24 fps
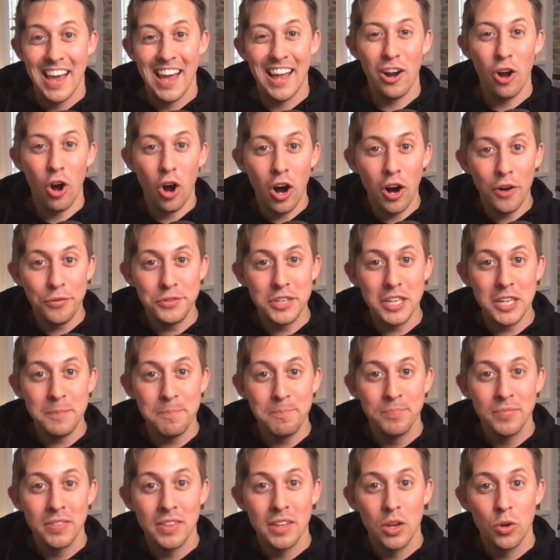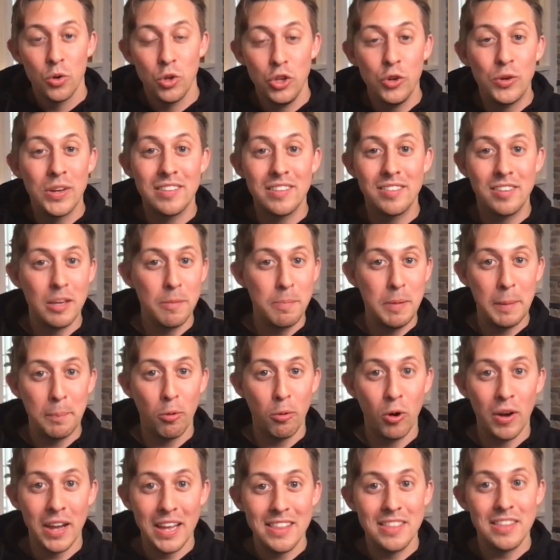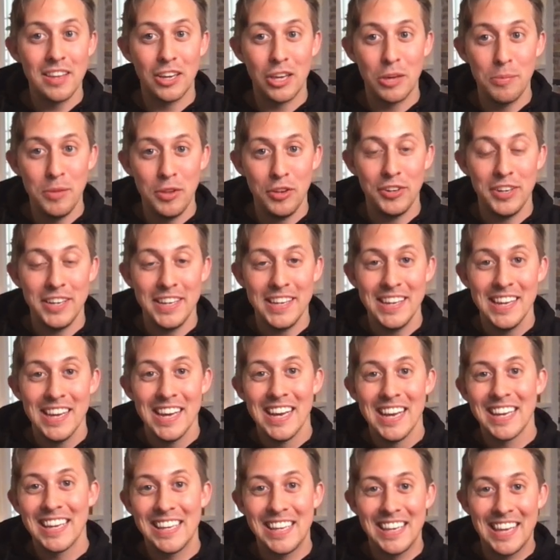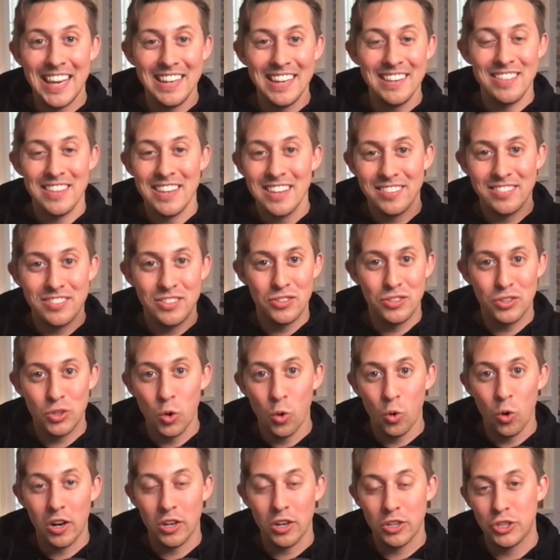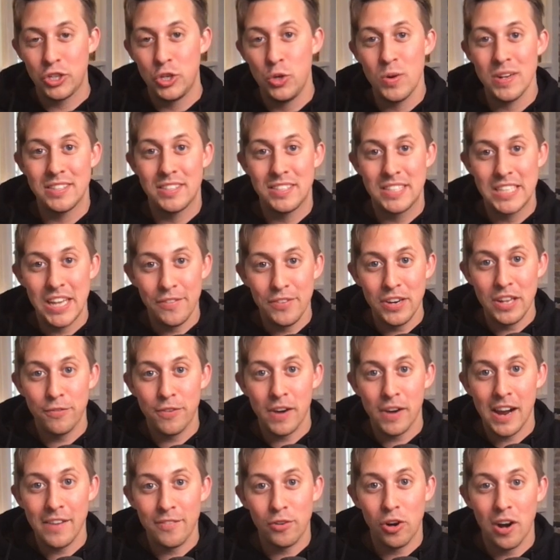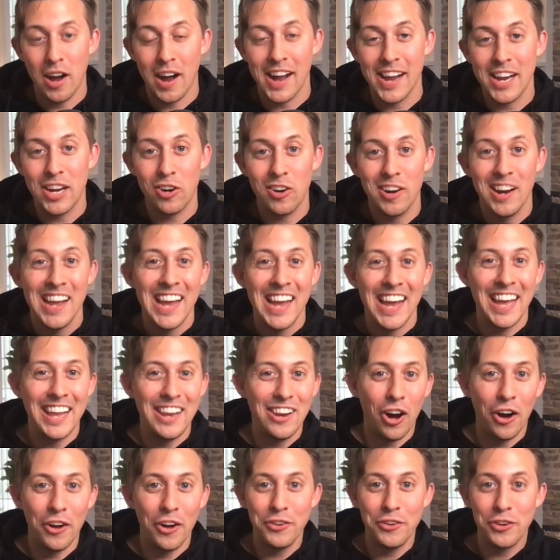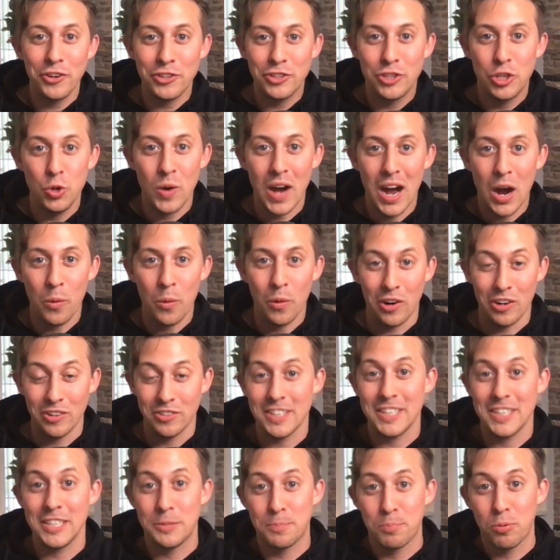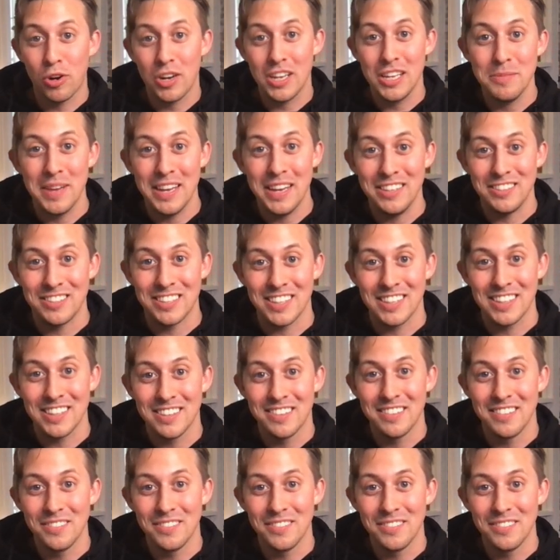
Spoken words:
And often you can see people in the community get this score to a 75 or higher in under 2 hours. It's pretty amazing.